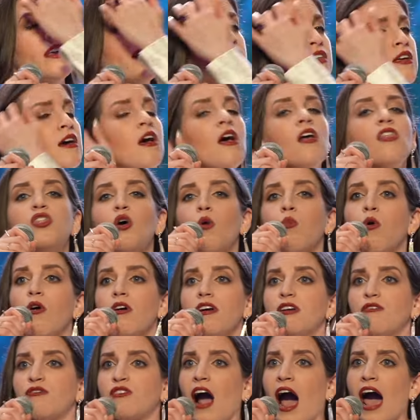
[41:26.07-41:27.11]
with the
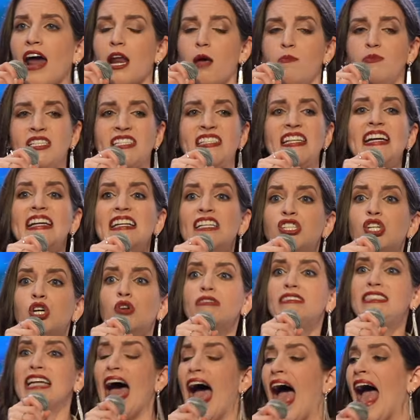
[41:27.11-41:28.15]
Word of God I'm seeing
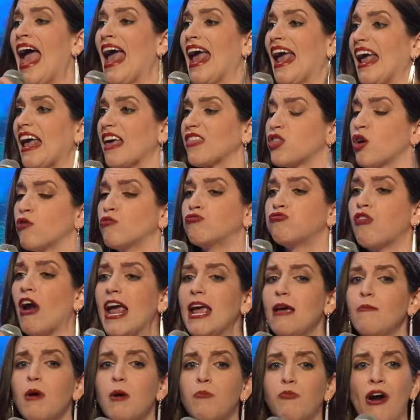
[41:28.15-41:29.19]
today, the
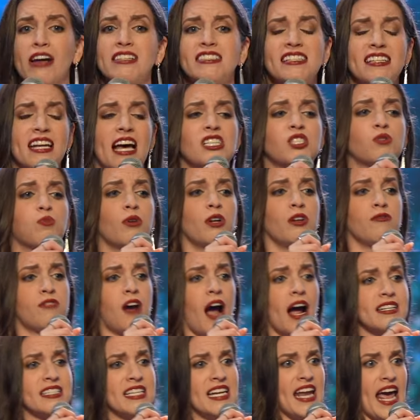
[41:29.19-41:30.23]
Rhema present tense Word of
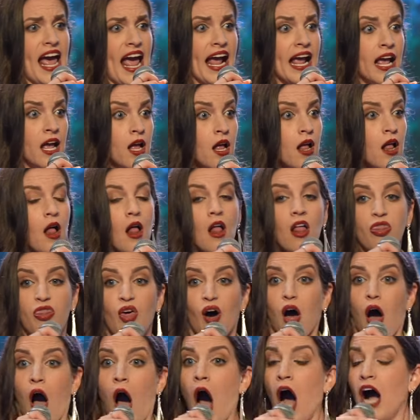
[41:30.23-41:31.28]
God today,
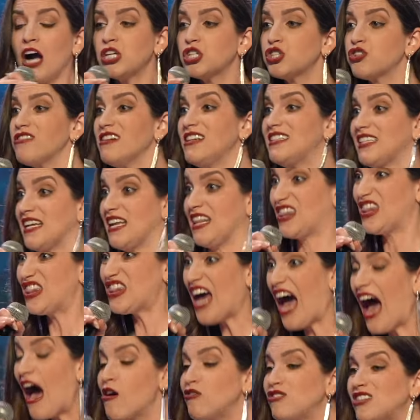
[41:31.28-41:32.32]
the hundreds and
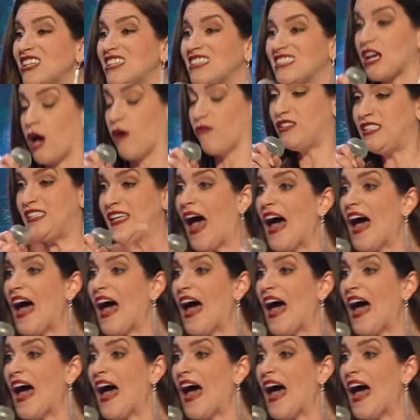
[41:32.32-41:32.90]
thousands of